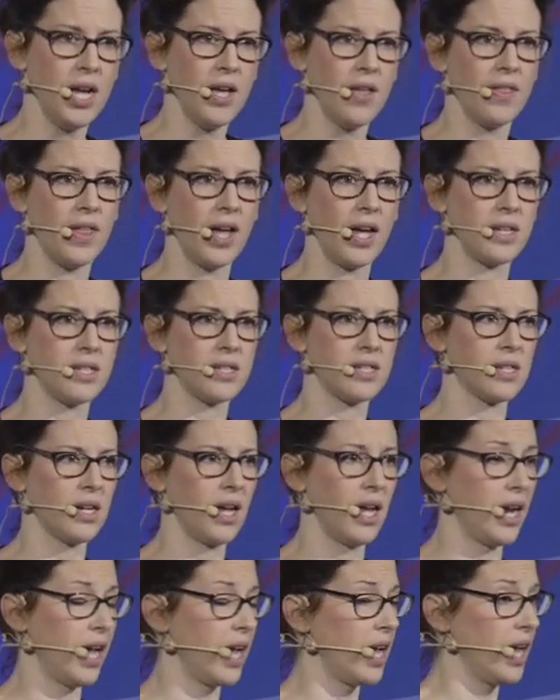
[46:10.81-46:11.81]
that
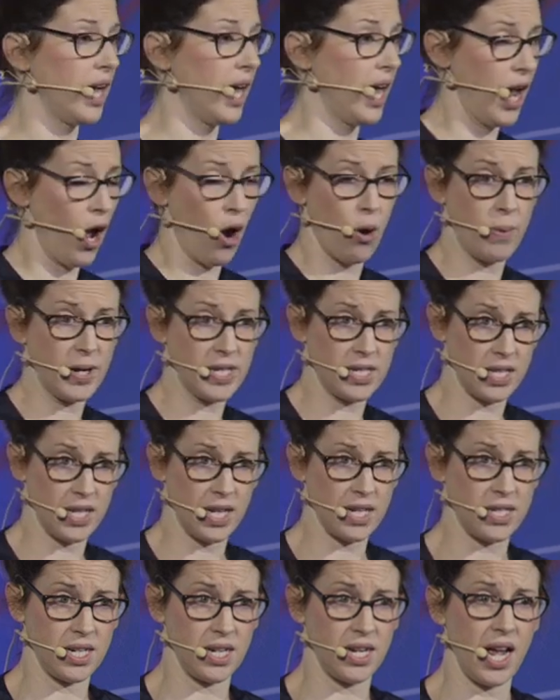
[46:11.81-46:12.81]
and i i hope i did
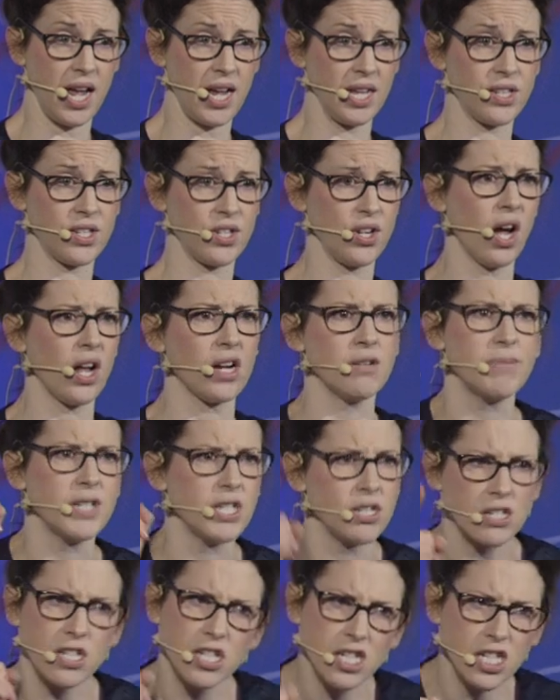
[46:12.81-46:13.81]
that today it's not about